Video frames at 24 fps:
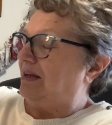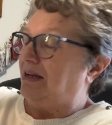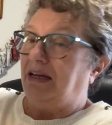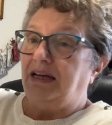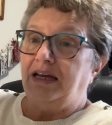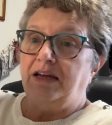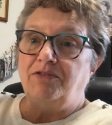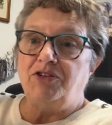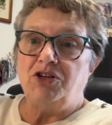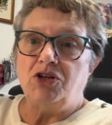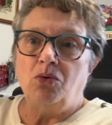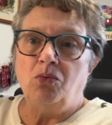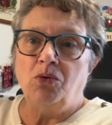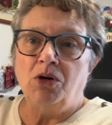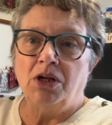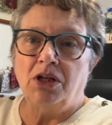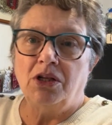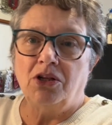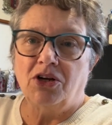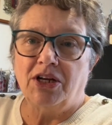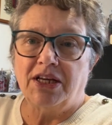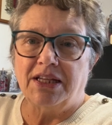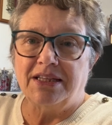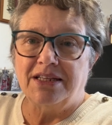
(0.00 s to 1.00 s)
if you don't want to
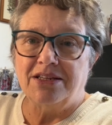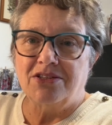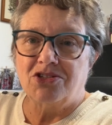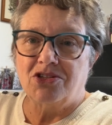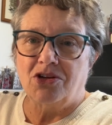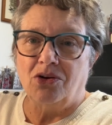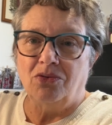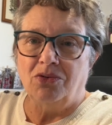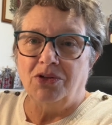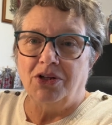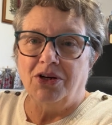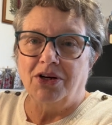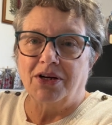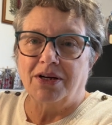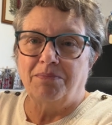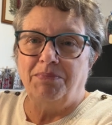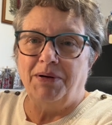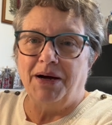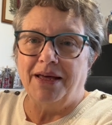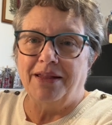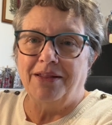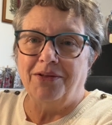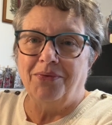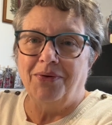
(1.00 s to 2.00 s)
look at this, don't look,
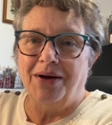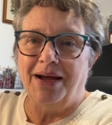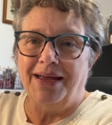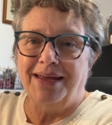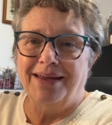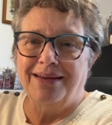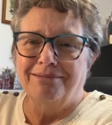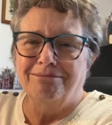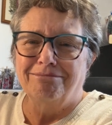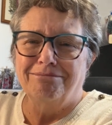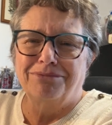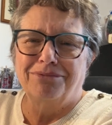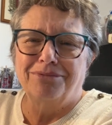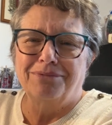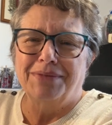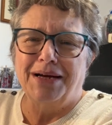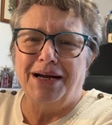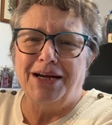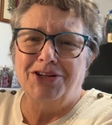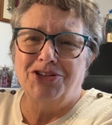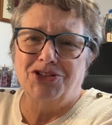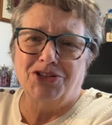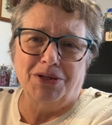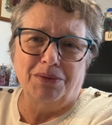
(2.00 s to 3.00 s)
by the way.
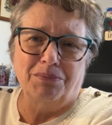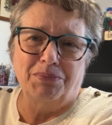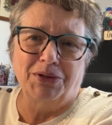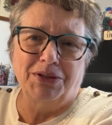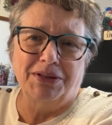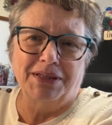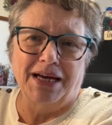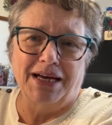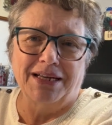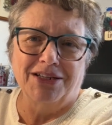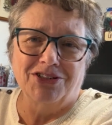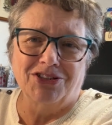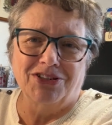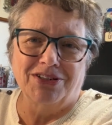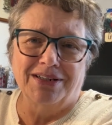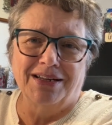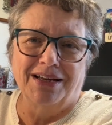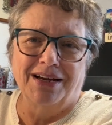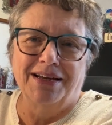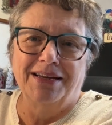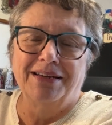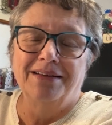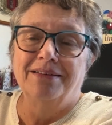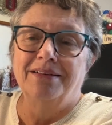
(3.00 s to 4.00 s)
I should have put that, shouldn't
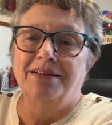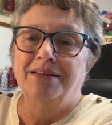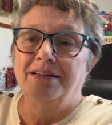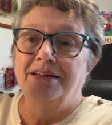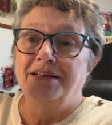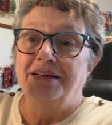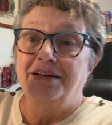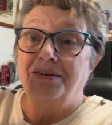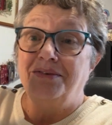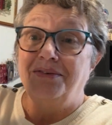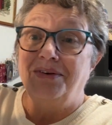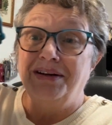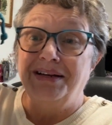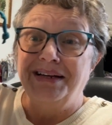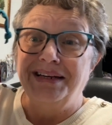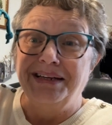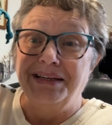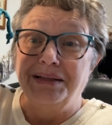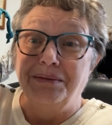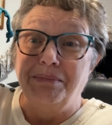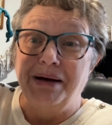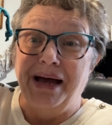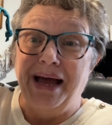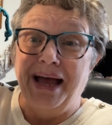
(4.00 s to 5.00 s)
I? A
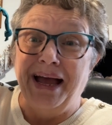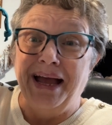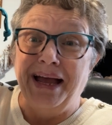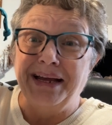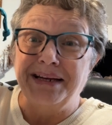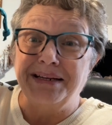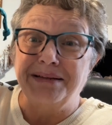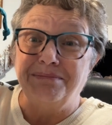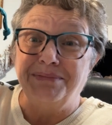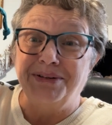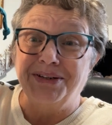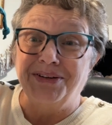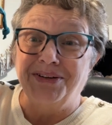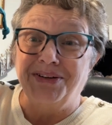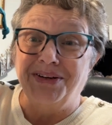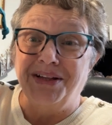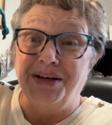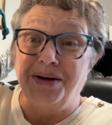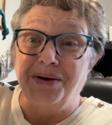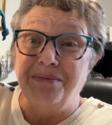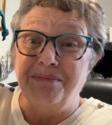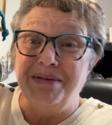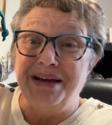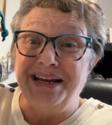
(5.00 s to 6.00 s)
little bag to put all
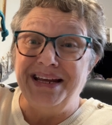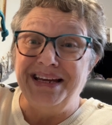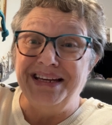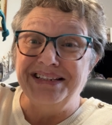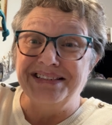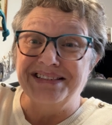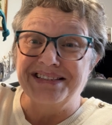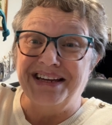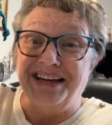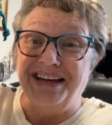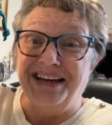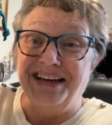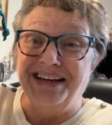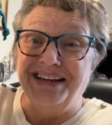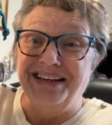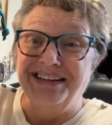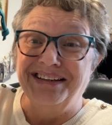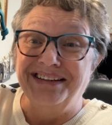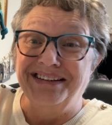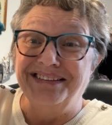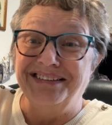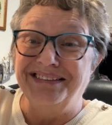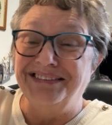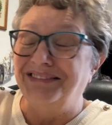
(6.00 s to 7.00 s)
our minis
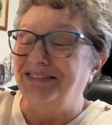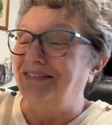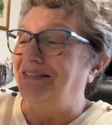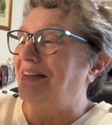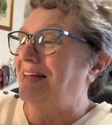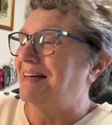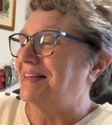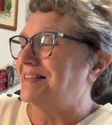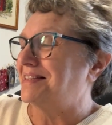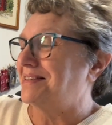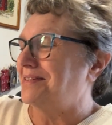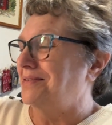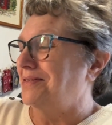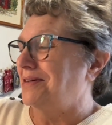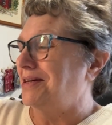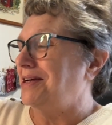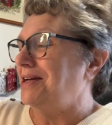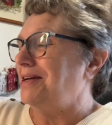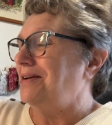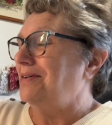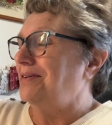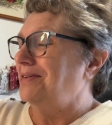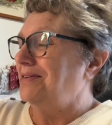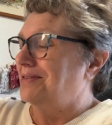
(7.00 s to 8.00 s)
in. Oh, that's so
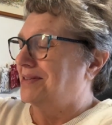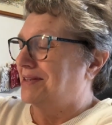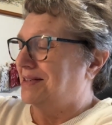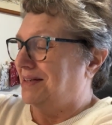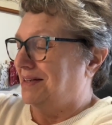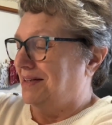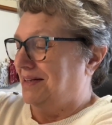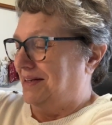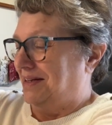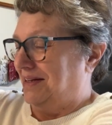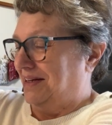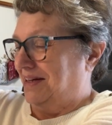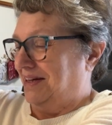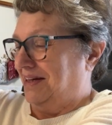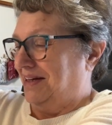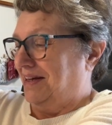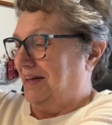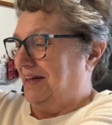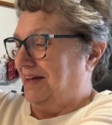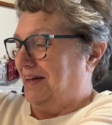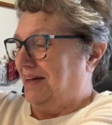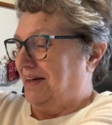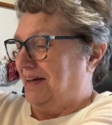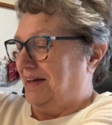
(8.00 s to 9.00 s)
cute.
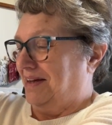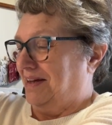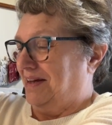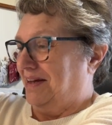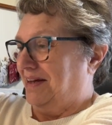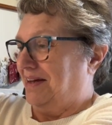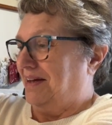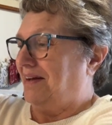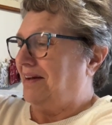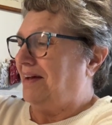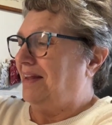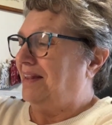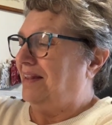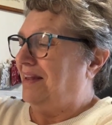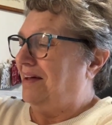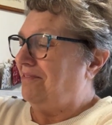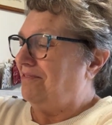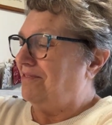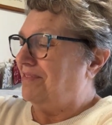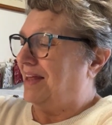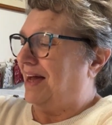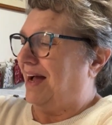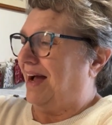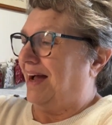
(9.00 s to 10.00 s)
I
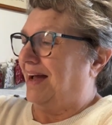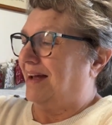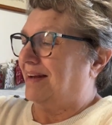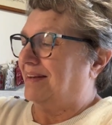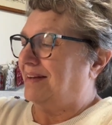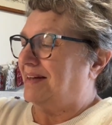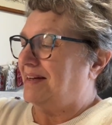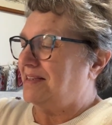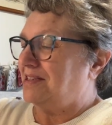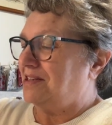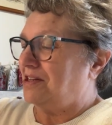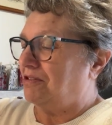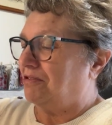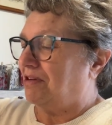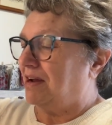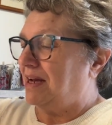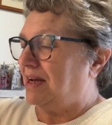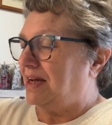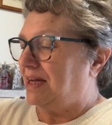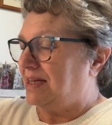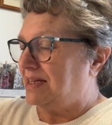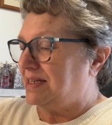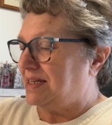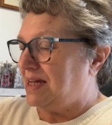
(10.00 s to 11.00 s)
love that. That's a great
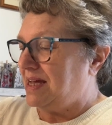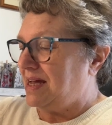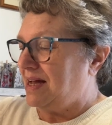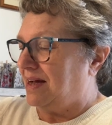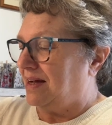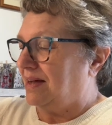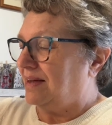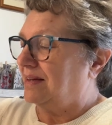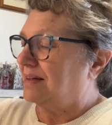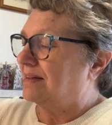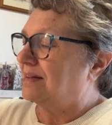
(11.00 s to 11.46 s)
idea.